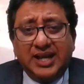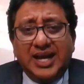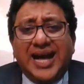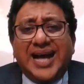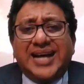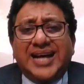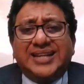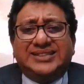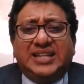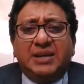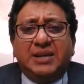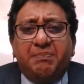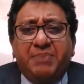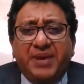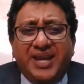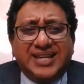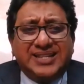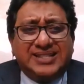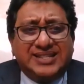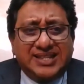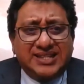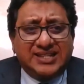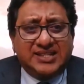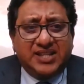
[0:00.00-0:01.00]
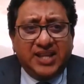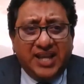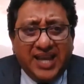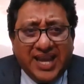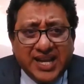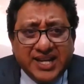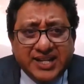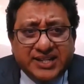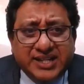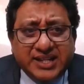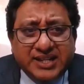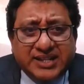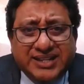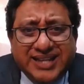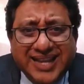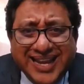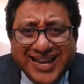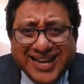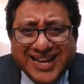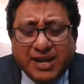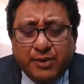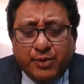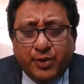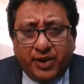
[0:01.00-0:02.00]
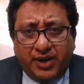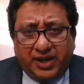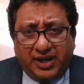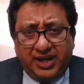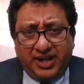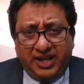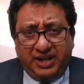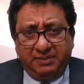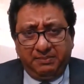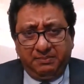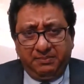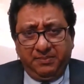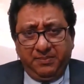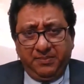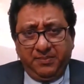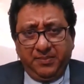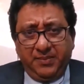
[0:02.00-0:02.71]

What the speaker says: as the basis to entertain our claim.